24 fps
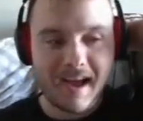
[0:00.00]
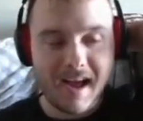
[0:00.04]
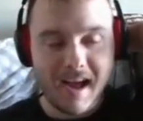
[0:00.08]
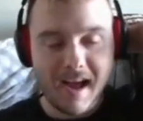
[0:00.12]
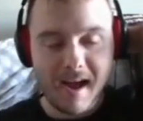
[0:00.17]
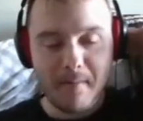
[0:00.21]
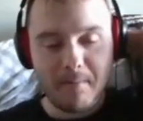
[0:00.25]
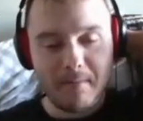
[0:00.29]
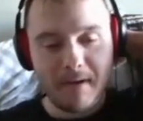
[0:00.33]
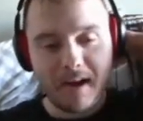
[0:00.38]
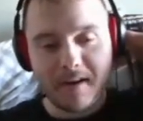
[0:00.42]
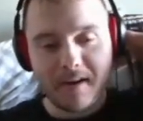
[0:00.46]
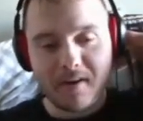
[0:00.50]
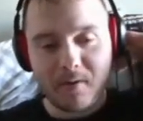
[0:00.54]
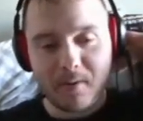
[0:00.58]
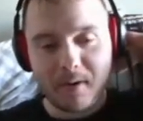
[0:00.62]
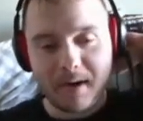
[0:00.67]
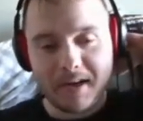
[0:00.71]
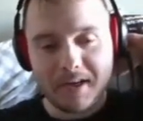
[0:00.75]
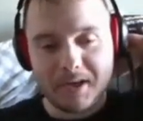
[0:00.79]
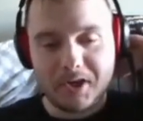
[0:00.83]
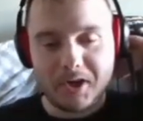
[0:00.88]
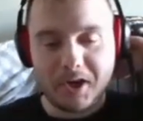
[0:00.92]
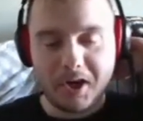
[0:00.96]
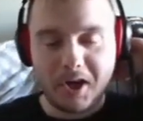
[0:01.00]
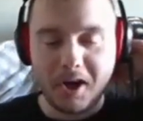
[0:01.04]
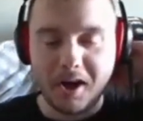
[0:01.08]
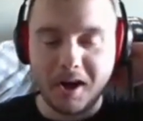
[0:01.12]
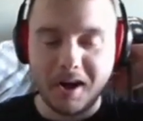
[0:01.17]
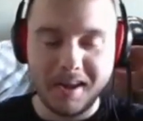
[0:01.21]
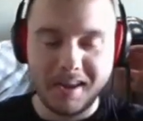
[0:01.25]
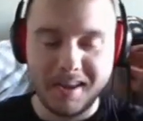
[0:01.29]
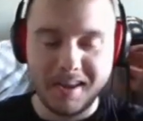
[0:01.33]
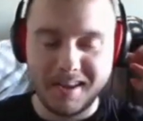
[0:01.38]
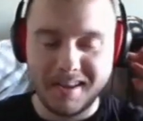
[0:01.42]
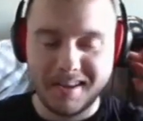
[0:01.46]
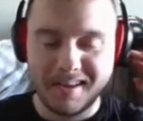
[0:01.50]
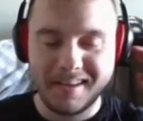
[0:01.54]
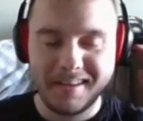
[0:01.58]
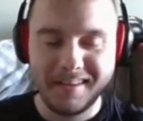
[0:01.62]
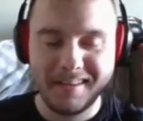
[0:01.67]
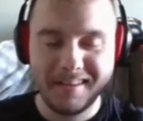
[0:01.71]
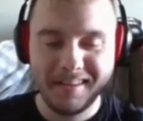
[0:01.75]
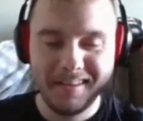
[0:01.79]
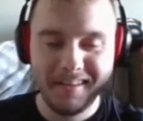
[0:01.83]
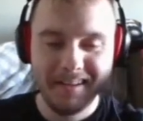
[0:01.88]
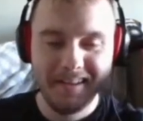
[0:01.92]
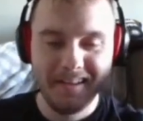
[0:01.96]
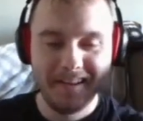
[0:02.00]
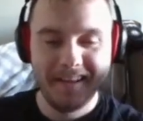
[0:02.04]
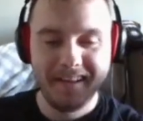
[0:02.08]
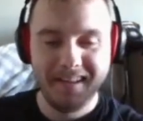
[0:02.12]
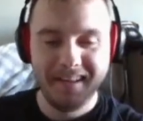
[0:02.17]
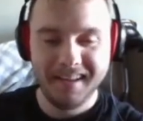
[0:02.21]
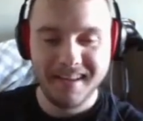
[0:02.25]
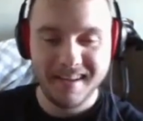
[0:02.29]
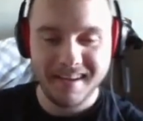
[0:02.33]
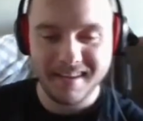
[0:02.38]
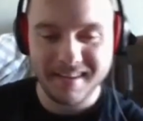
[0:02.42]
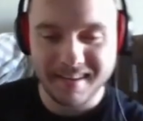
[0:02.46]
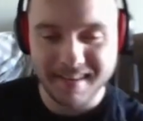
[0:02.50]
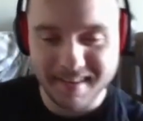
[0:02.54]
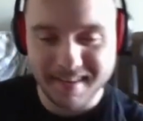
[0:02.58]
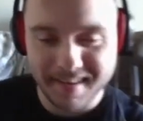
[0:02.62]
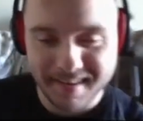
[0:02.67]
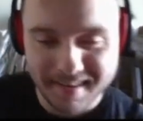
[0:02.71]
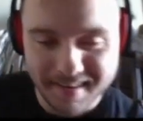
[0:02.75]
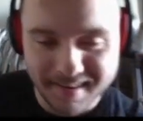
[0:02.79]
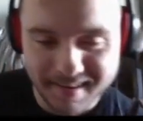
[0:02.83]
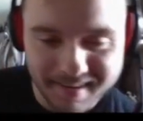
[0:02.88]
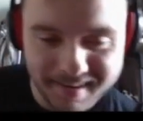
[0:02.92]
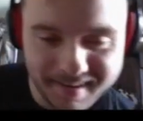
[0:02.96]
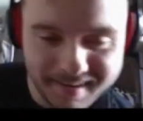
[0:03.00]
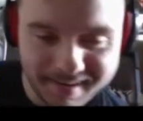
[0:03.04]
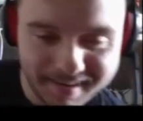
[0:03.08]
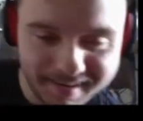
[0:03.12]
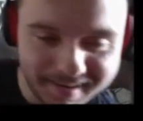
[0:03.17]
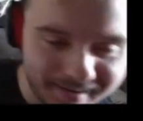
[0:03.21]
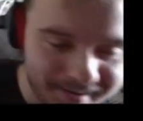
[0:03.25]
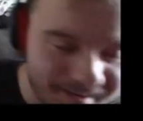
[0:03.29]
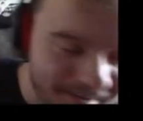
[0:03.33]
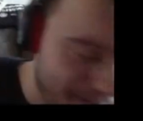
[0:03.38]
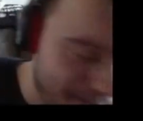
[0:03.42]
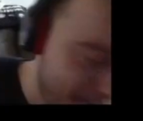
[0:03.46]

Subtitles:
I'm not quite sure. God,